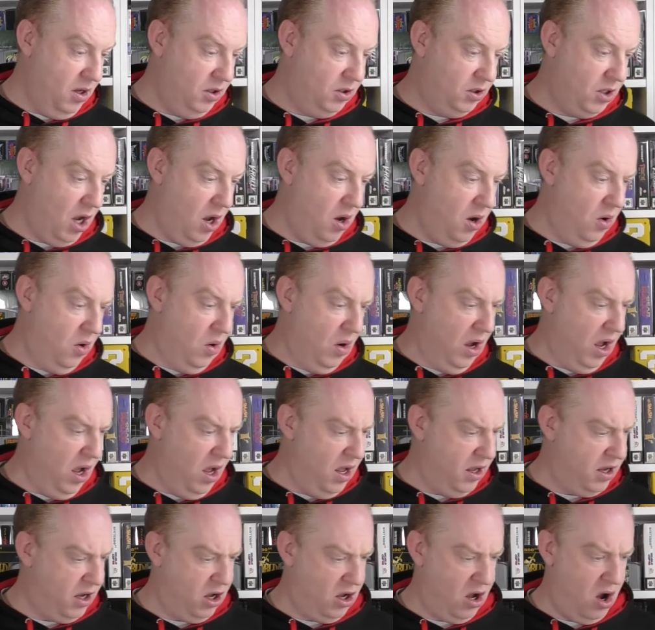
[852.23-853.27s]
So
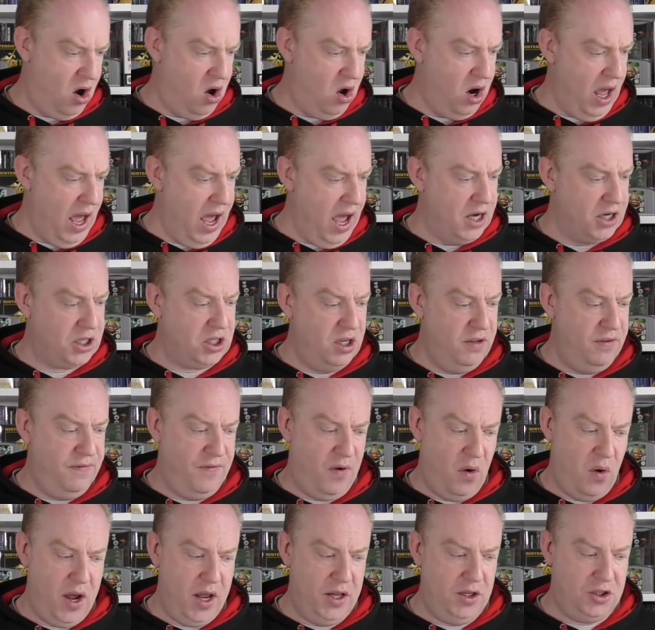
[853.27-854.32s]
I can't actually
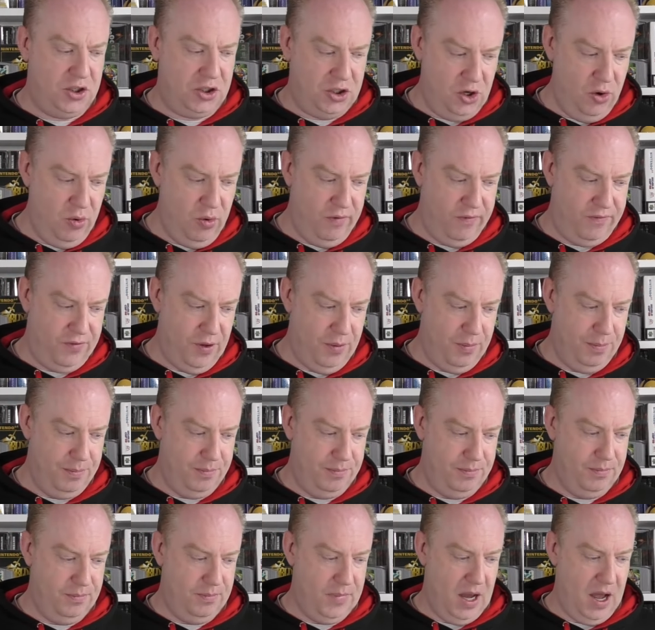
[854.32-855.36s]
find two of them,
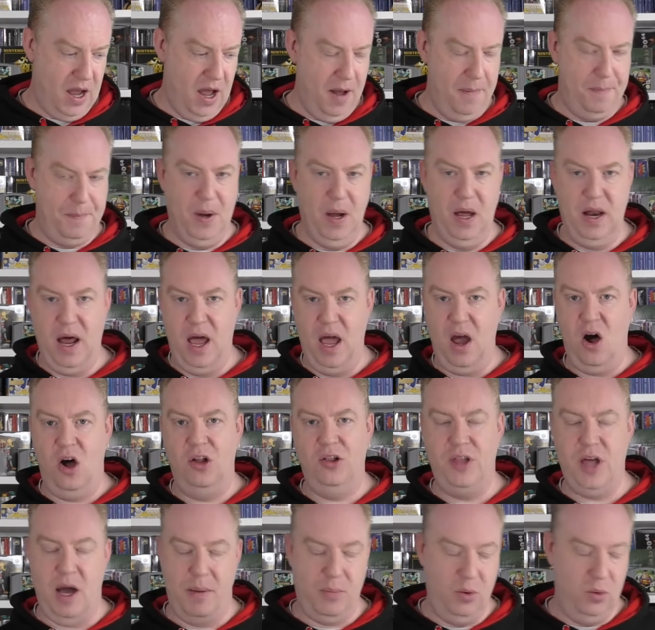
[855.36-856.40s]
but they
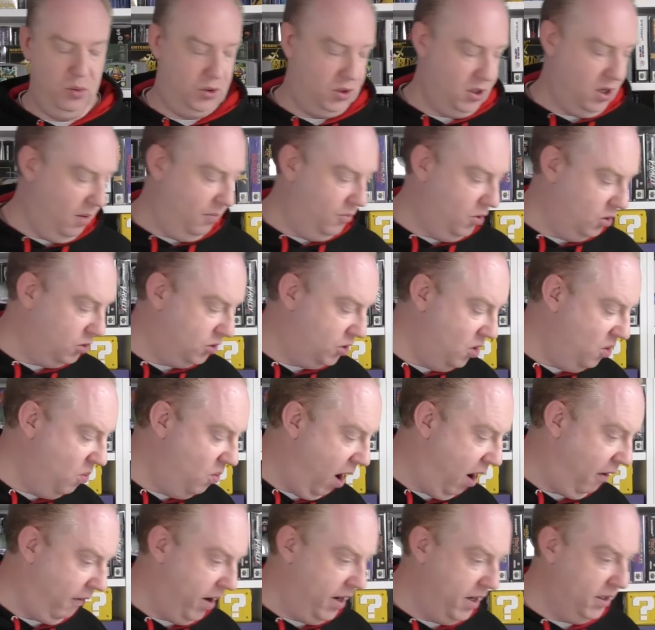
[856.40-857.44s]
are doubles, so I'm not too
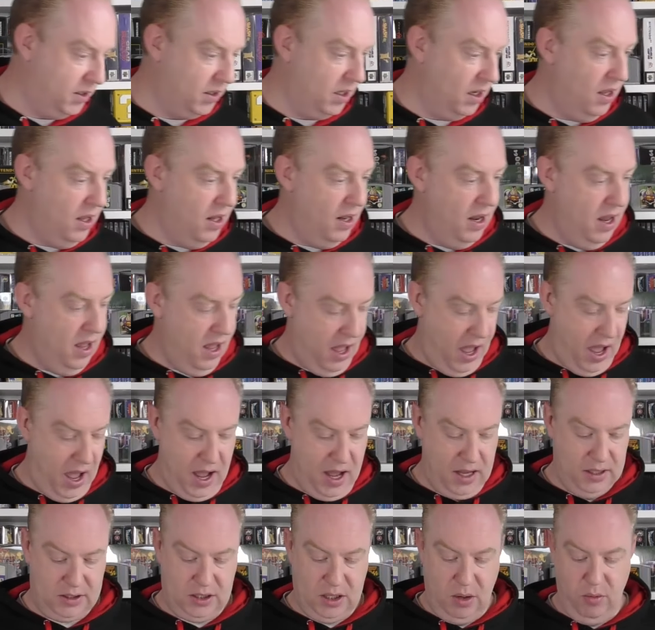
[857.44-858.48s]
worried.
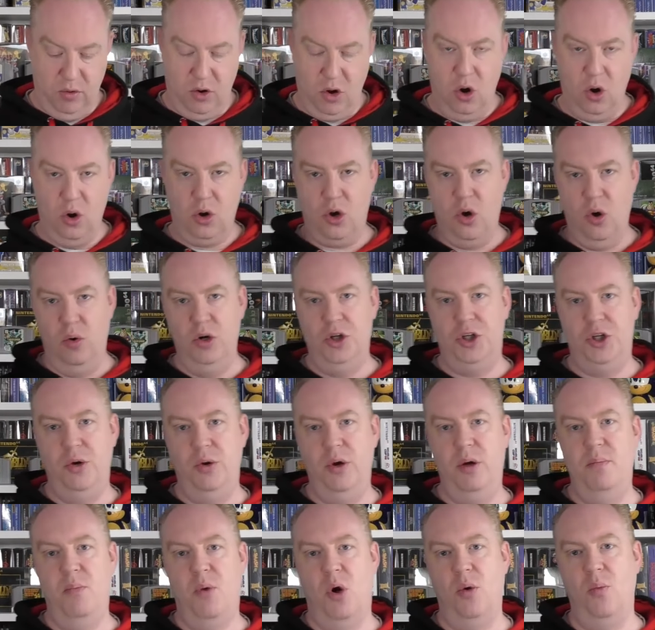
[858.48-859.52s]
So we've got Call of
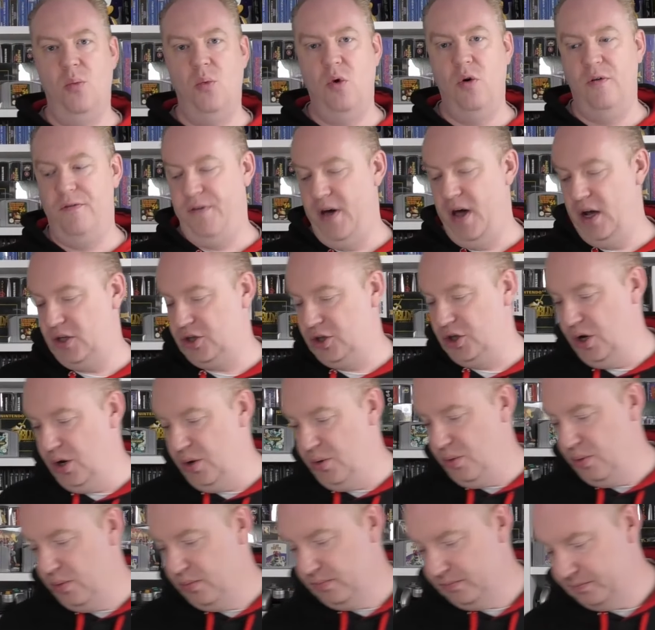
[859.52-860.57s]
Duty Modern Warfare
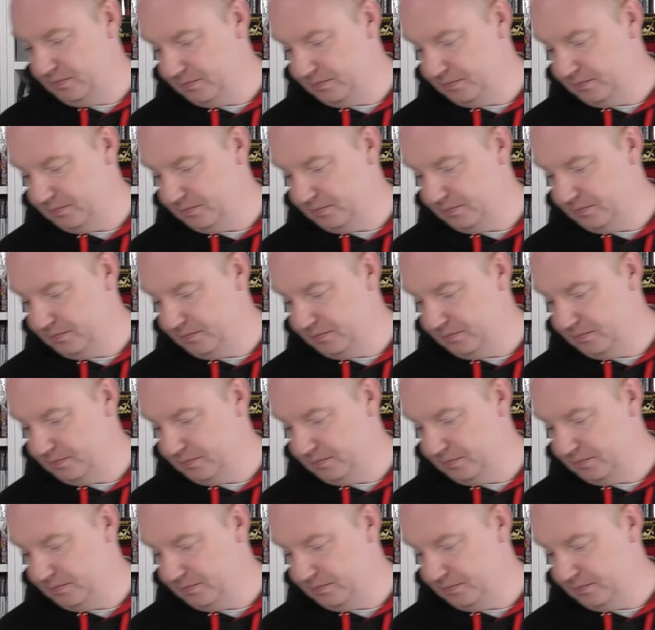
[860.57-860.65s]
2.